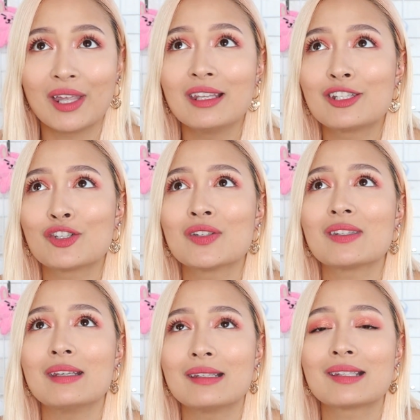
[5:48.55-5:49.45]
And it's
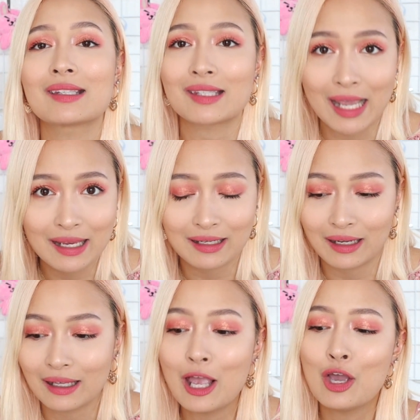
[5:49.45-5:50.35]
just insane.
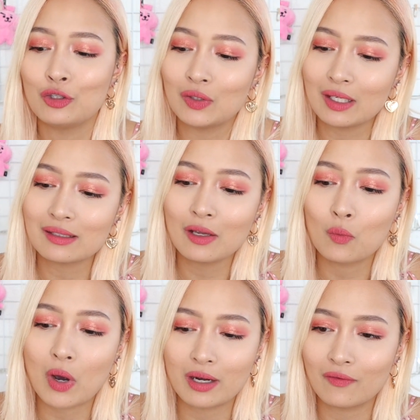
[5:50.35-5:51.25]
Like you can say
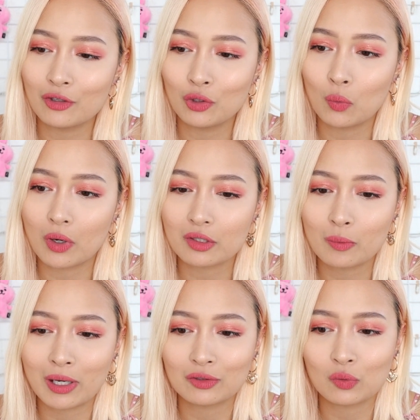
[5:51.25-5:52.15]
whatever you want
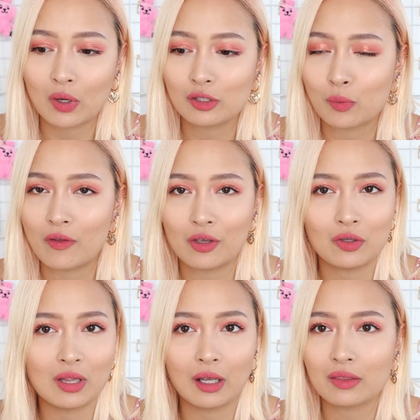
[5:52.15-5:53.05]
about Twice, whether
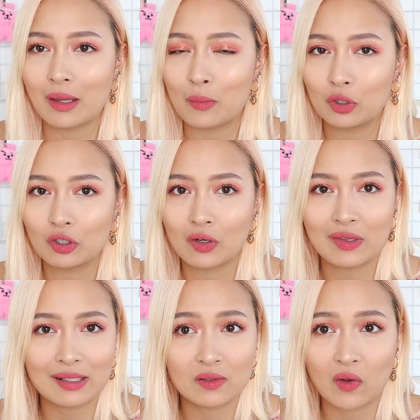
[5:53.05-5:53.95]
you like them or not,
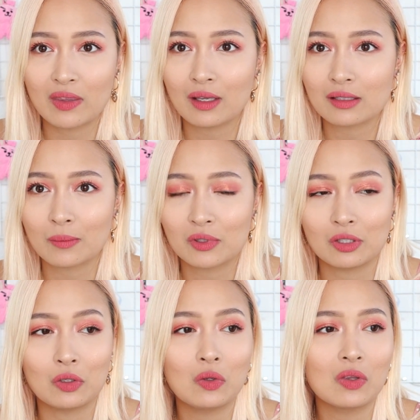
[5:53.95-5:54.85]
that's fine, that's up
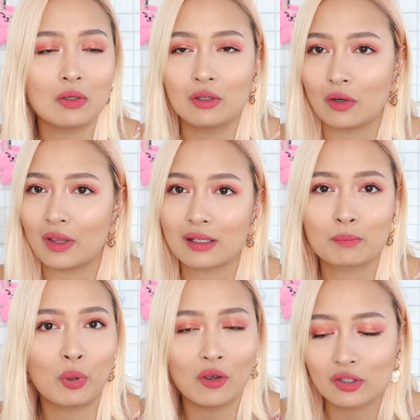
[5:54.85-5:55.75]
to you, you know, like
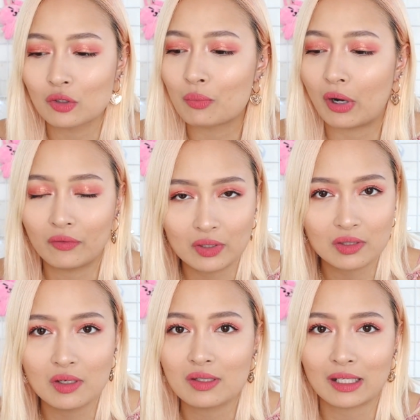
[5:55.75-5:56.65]
personal
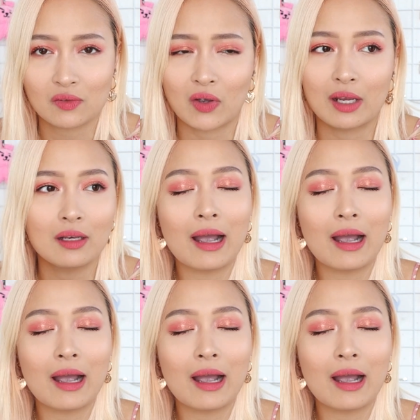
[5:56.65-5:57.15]
preferences, that's fine.